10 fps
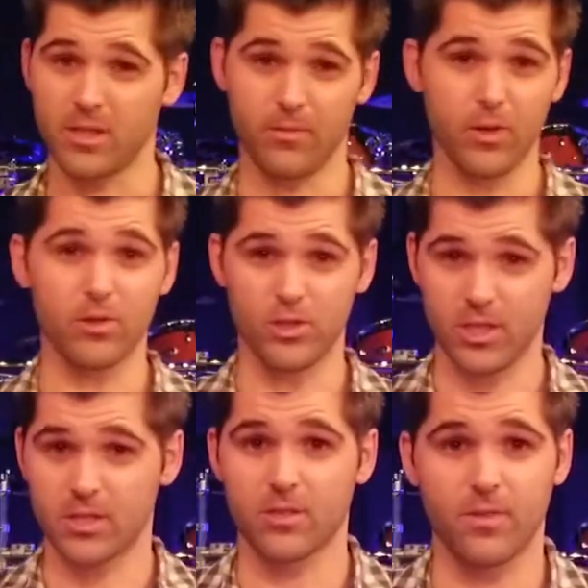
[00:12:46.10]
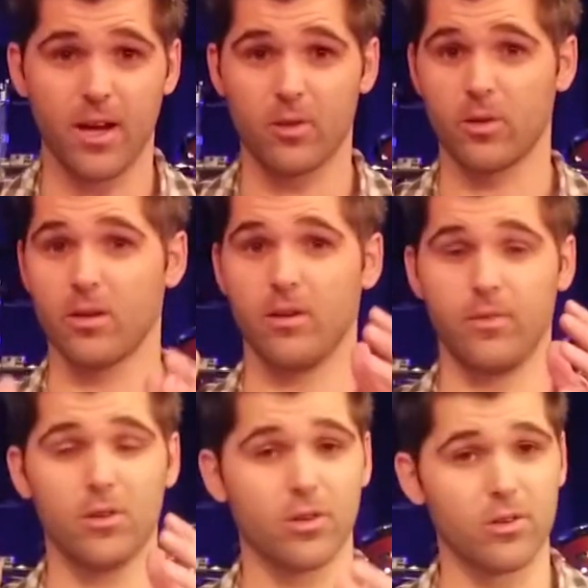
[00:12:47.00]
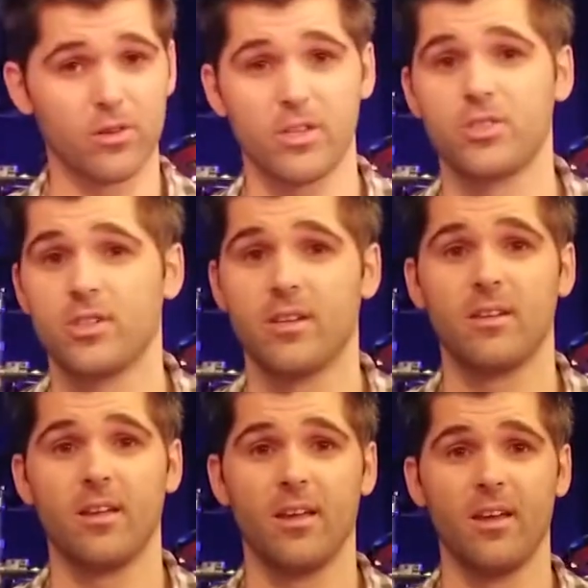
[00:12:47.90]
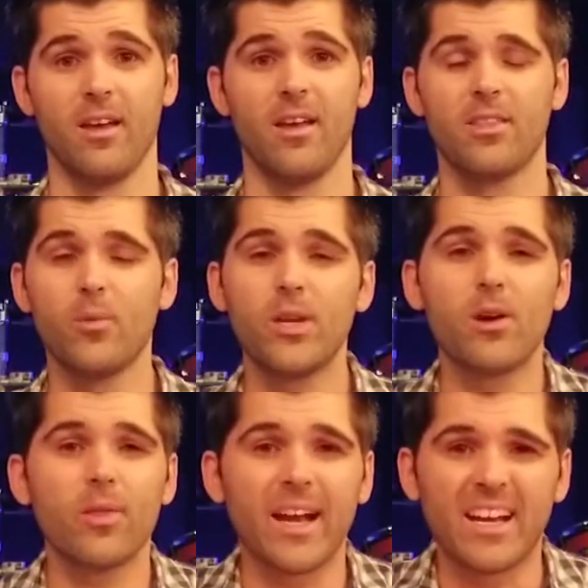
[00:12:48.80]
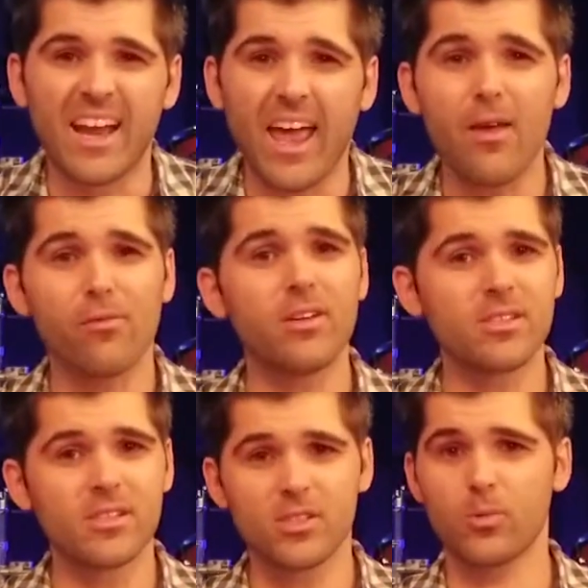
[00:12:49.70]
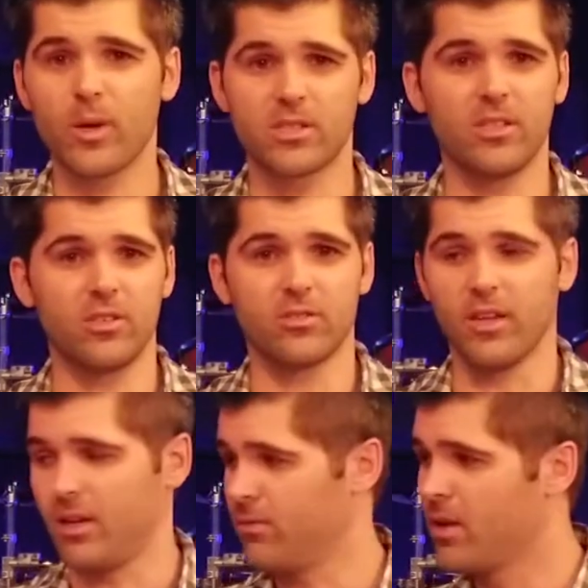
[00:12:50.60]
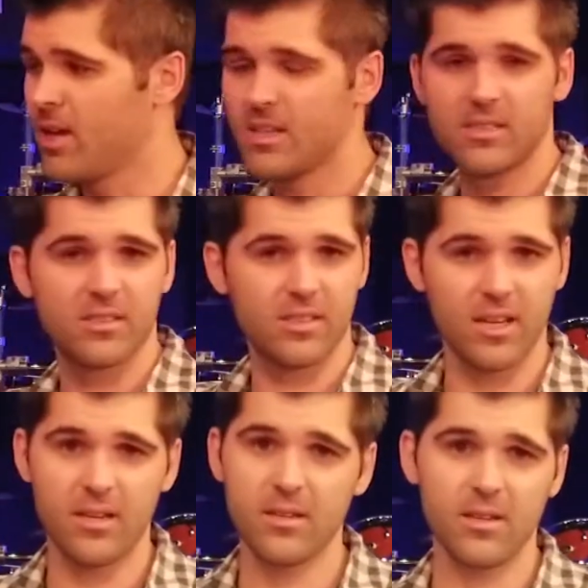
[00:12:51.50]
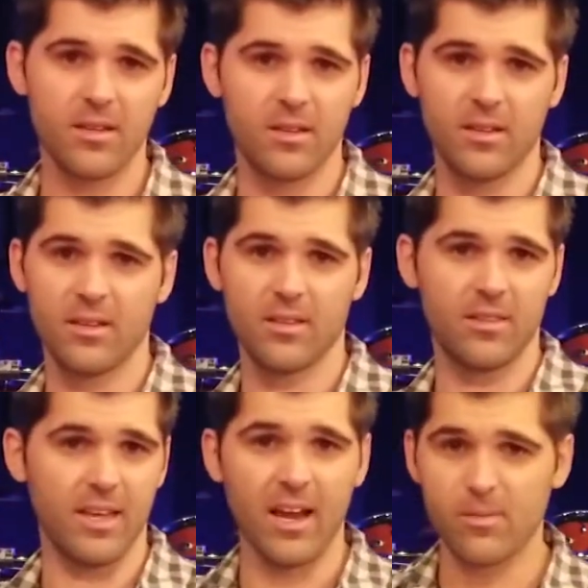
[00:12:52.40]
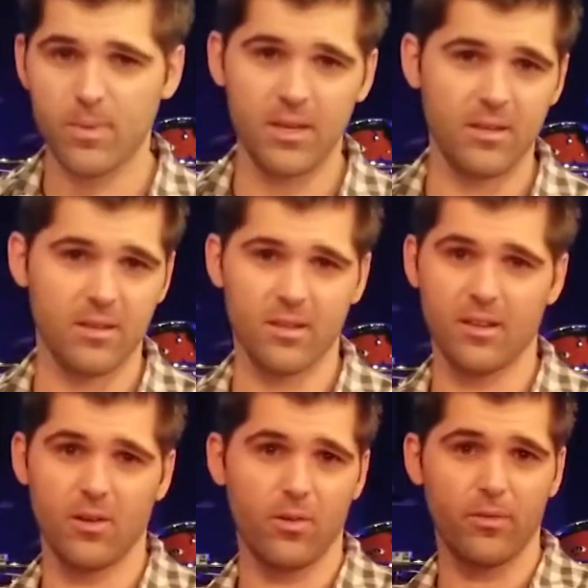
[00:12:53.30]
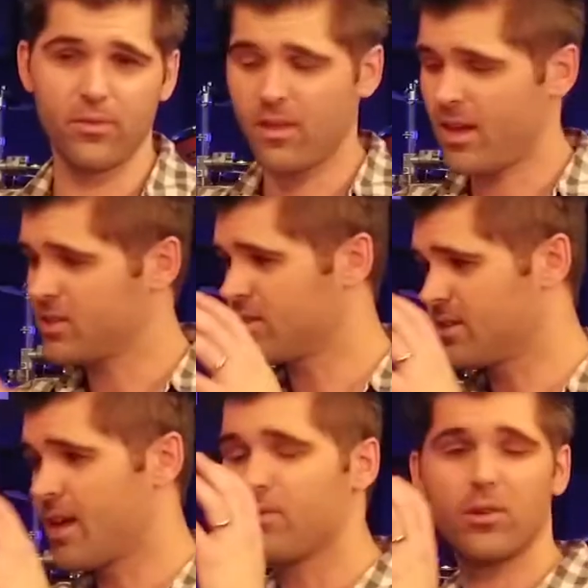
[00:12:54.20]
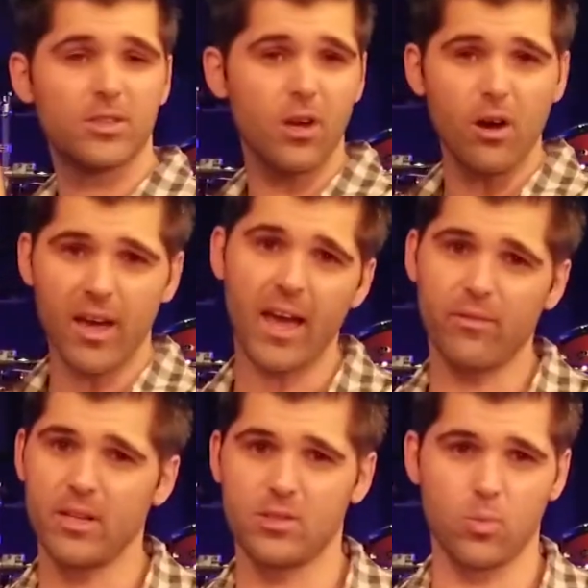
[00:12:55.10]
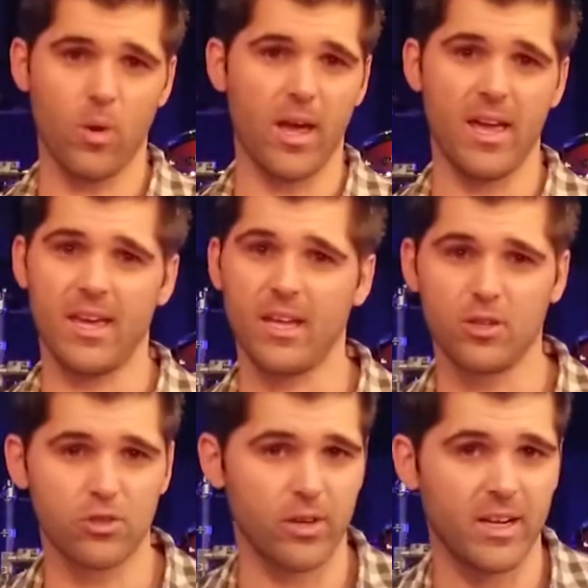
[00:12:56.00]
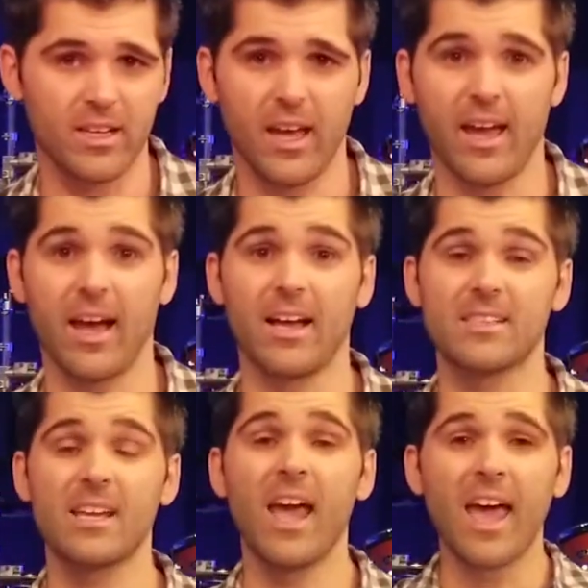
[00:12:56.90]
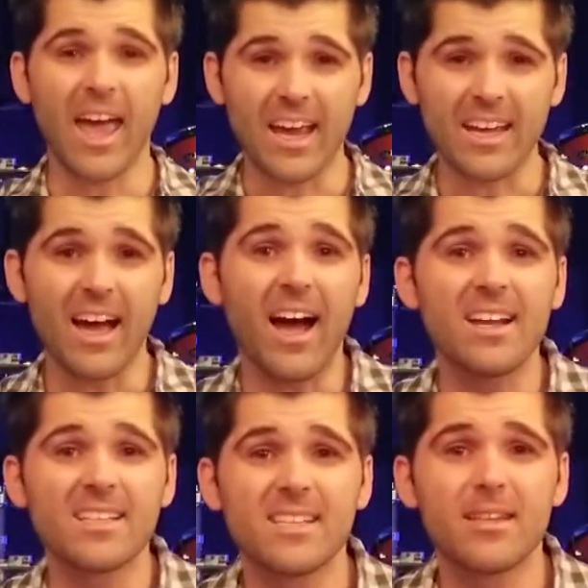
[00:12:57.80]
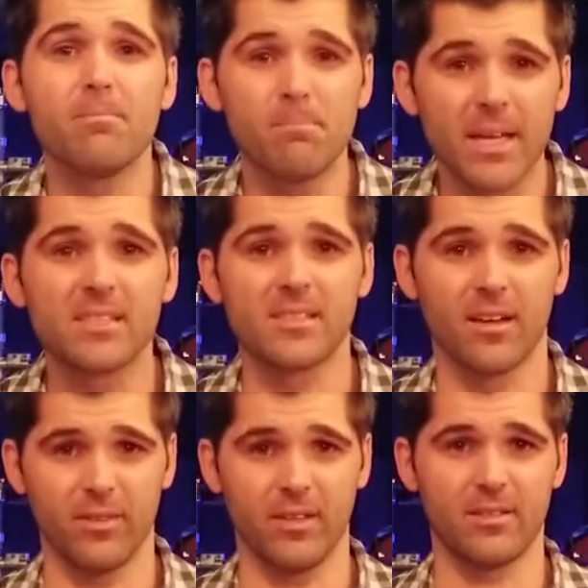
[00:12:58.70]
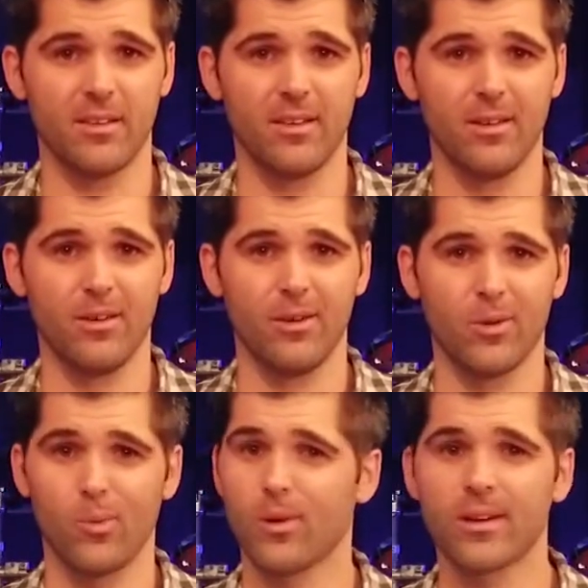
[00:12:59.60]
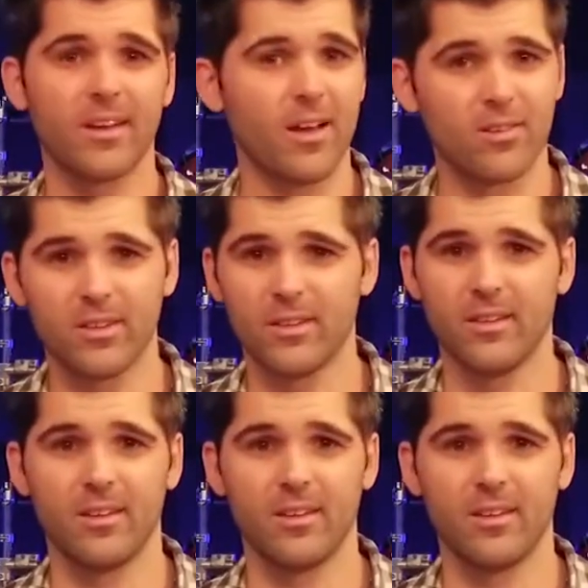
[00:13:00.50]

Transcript: If you're a Jesus follower, if you're a Christian, then we know that in every situation in your life, sin, the enemy, the flesh, the devil, it's all having its way and creating chaos. And God is in the midst of it, working out good.